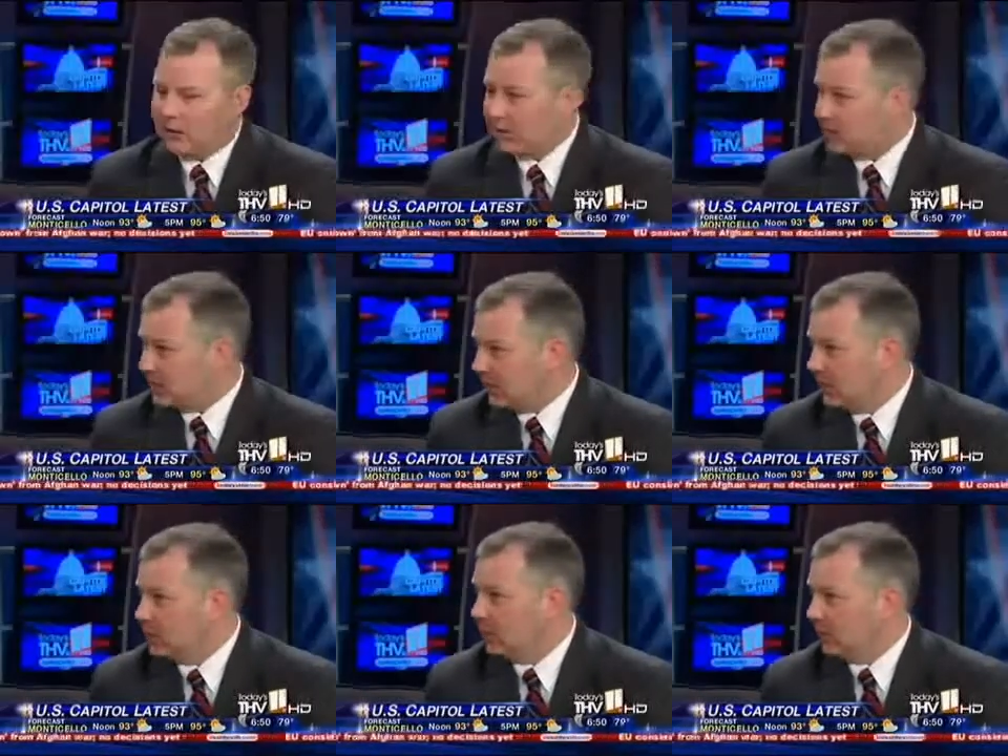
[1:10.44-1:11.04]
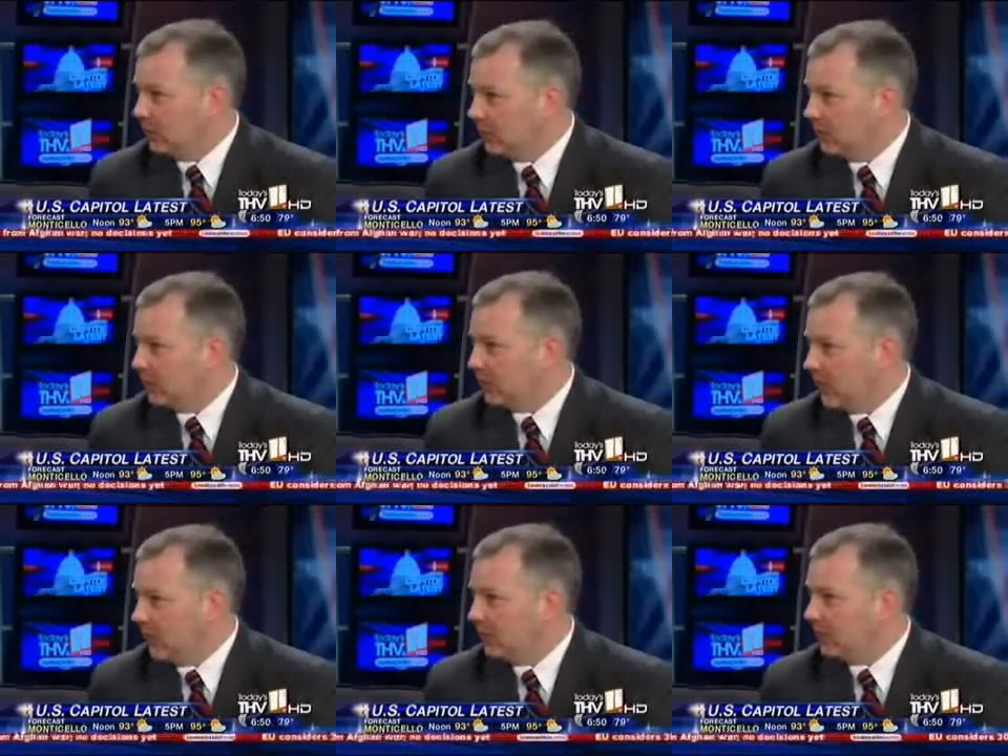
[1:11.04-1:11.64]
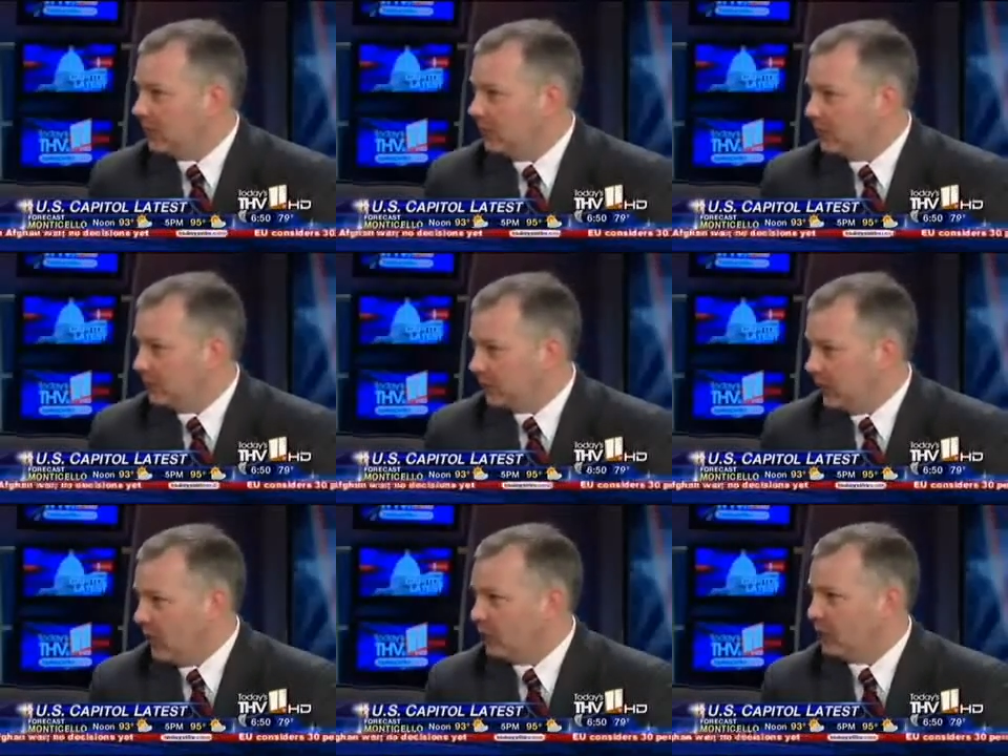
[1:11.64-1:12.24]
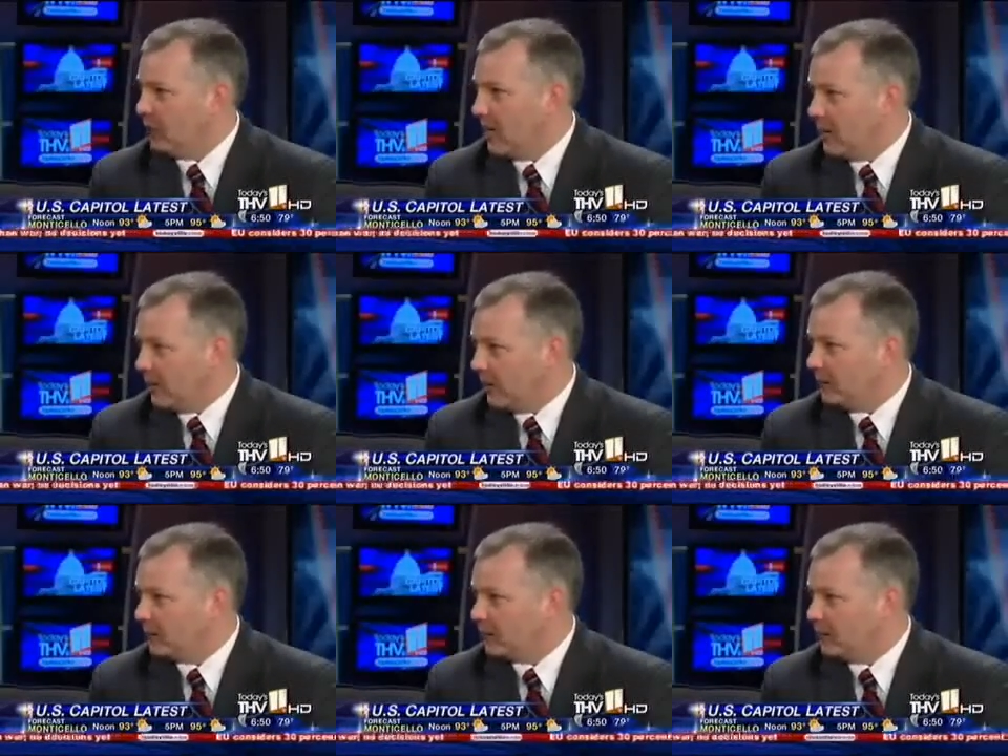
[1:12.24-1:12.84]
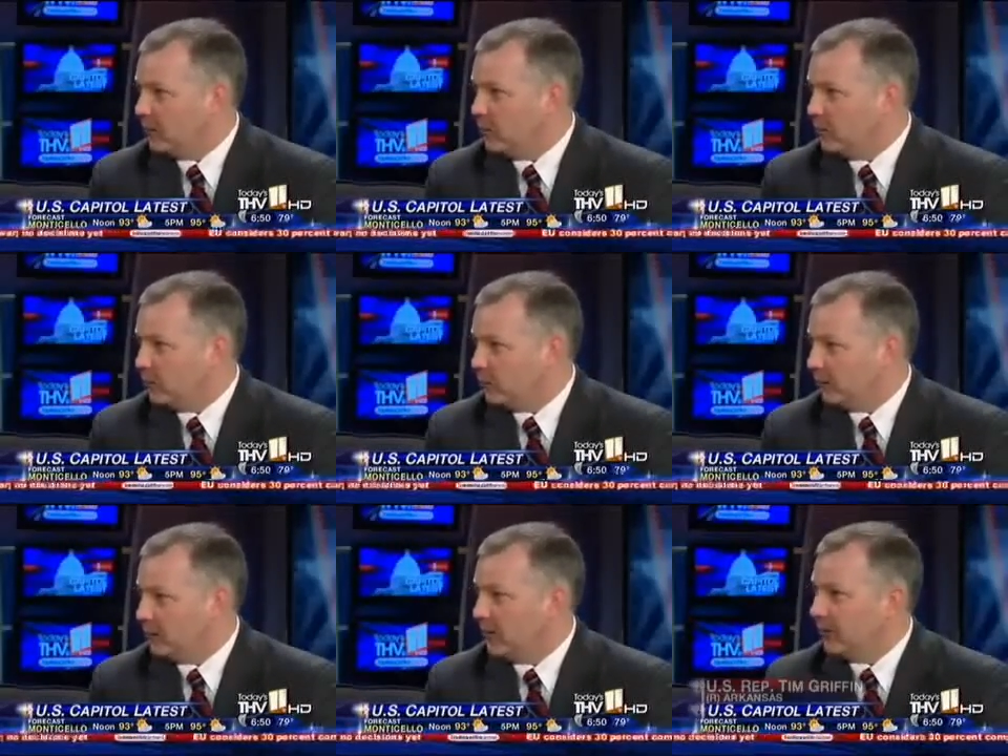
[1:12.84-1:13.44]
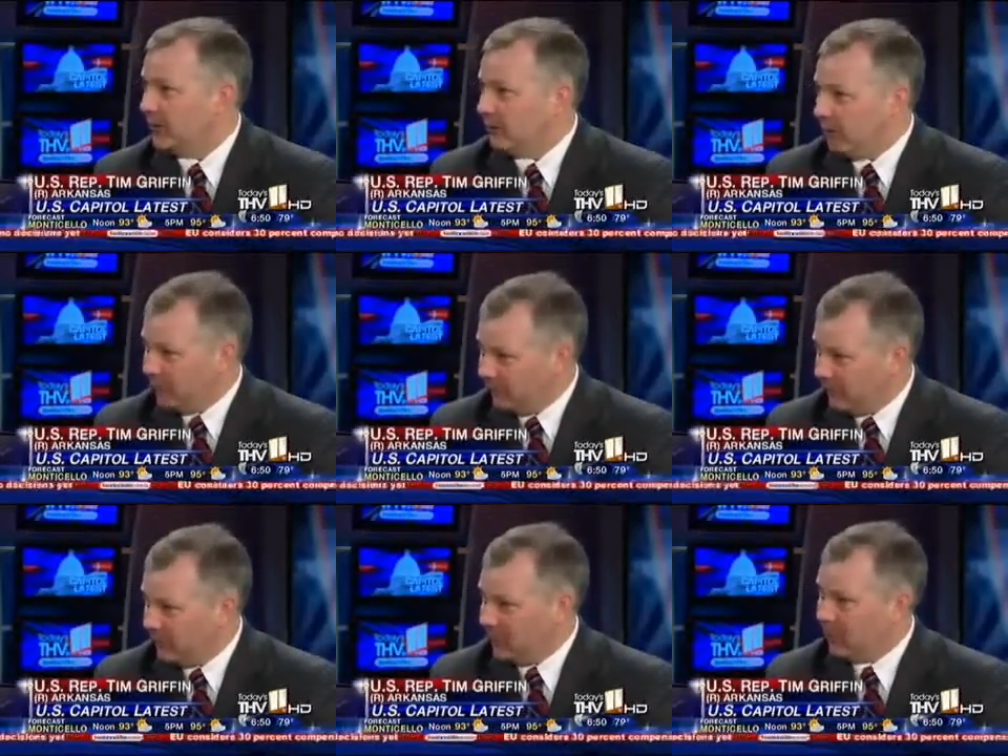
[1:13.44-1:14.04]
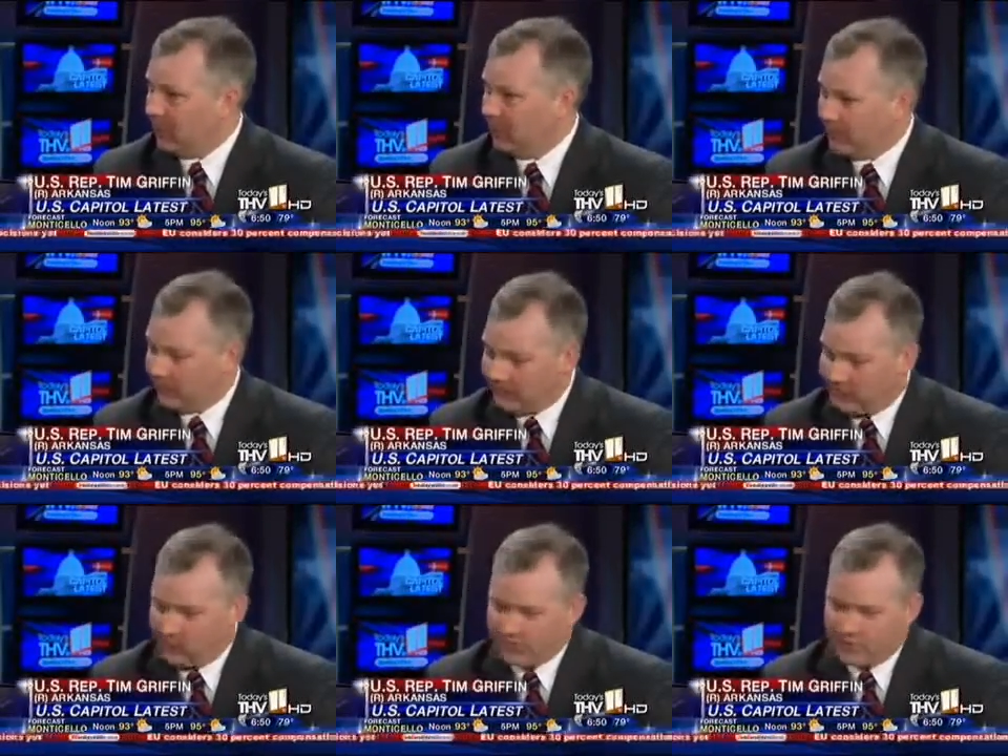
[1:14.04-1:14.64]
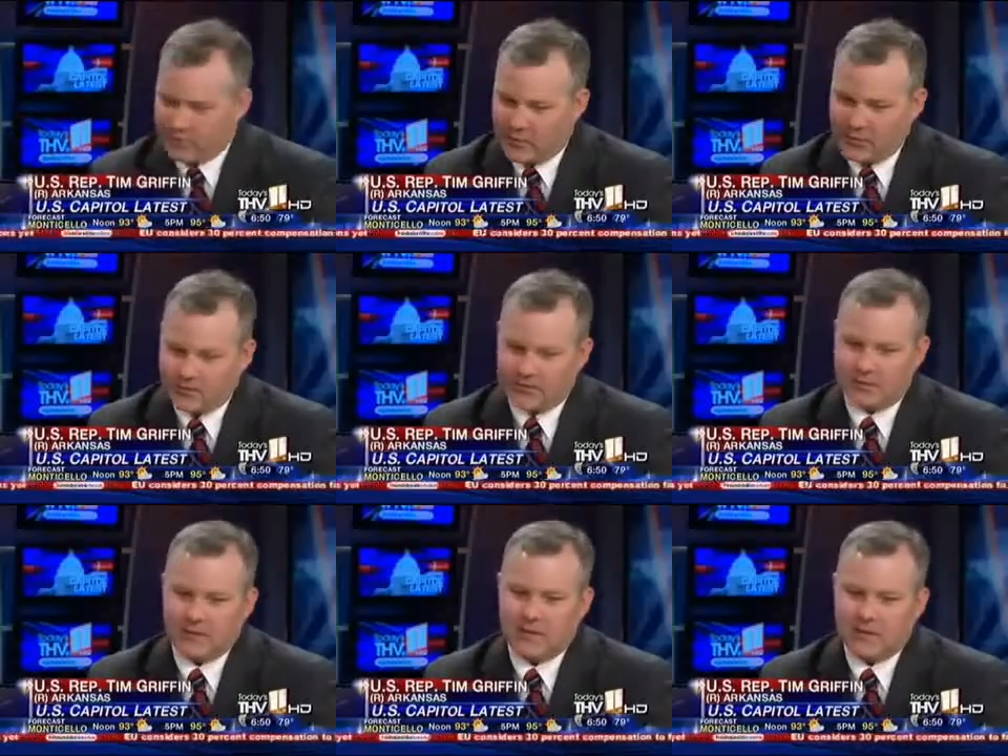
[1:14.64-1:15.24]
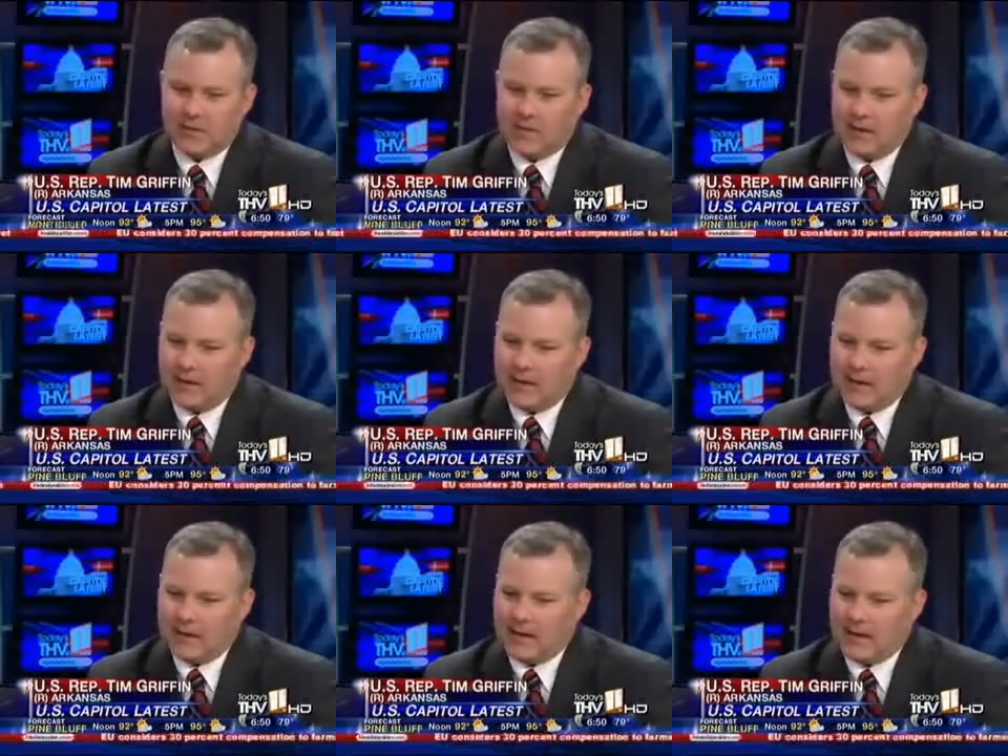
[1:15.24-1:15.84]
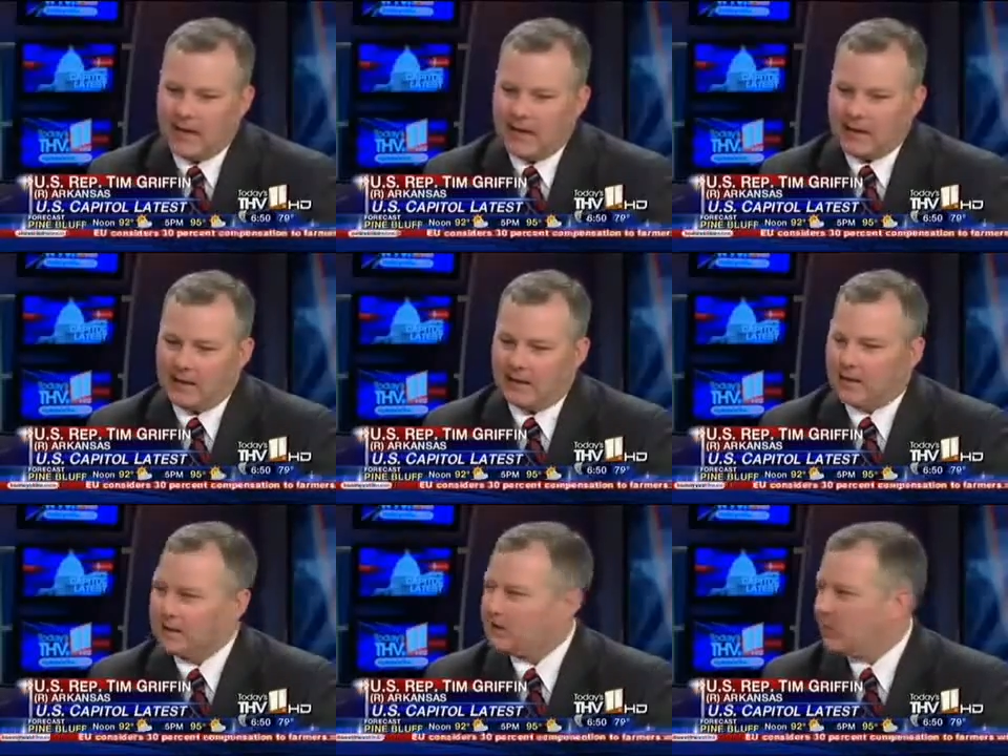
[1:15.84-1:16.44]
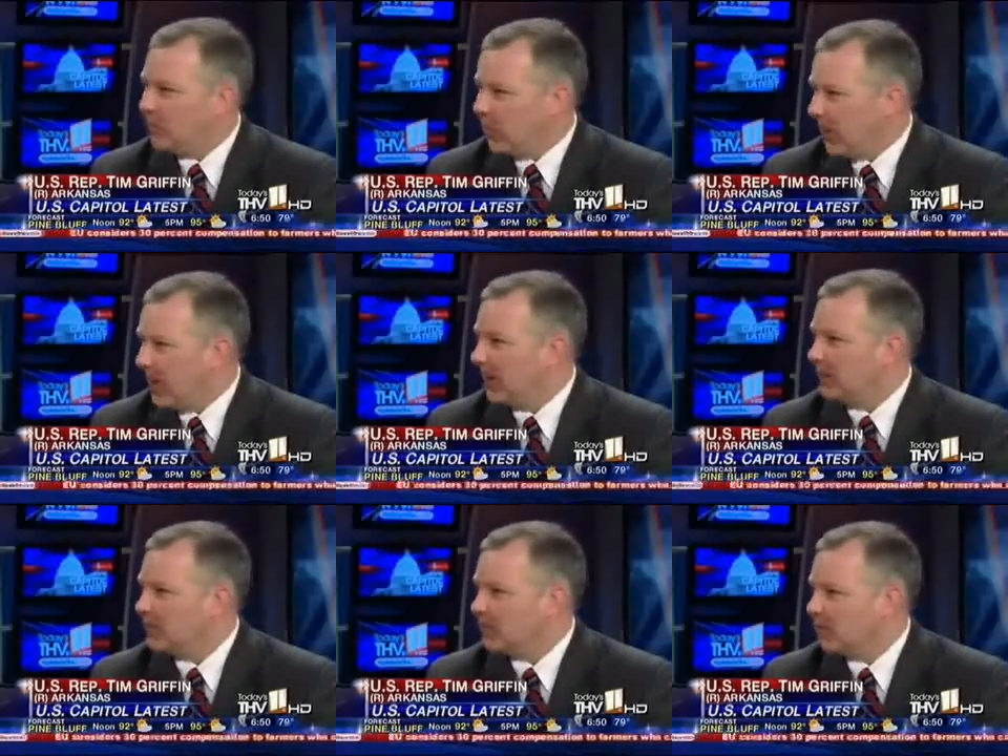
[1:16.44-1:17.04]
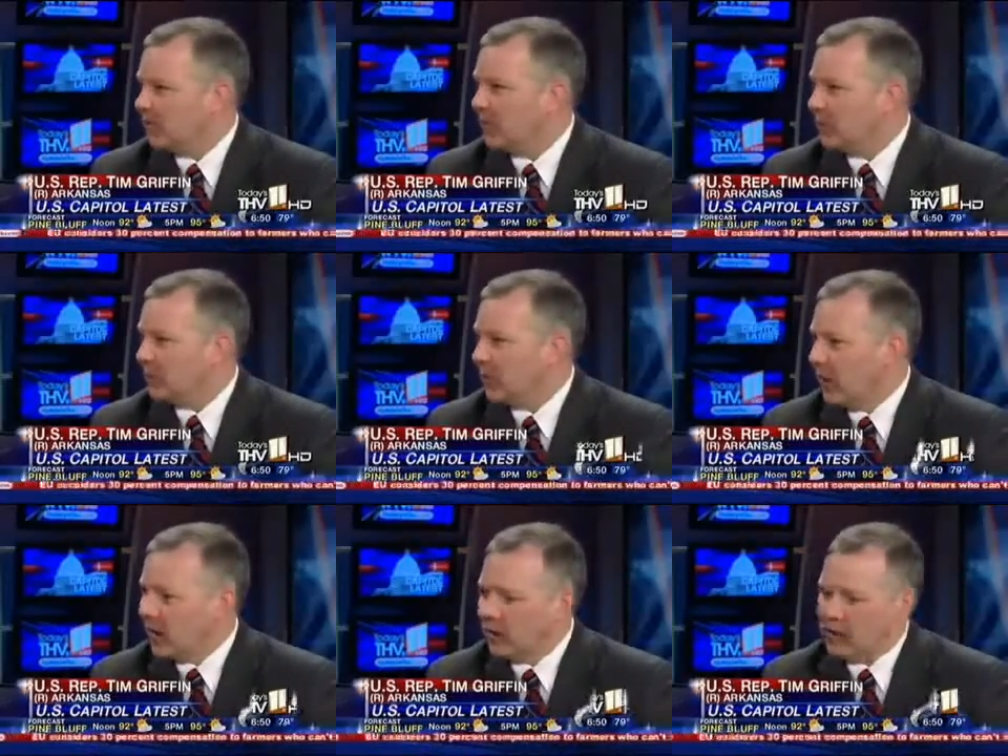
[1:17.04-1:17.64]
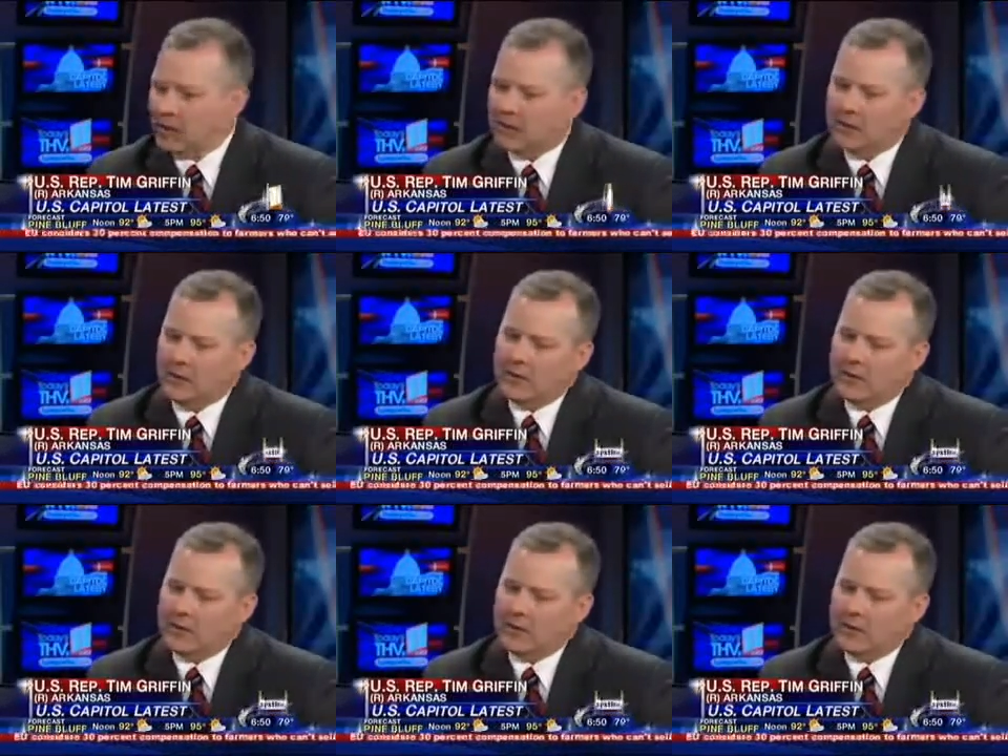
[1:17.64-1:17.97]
I was telling you earlier, I was flown around in a C-130 from Little Rock Air Force Base, and had two pilots from Little Rock.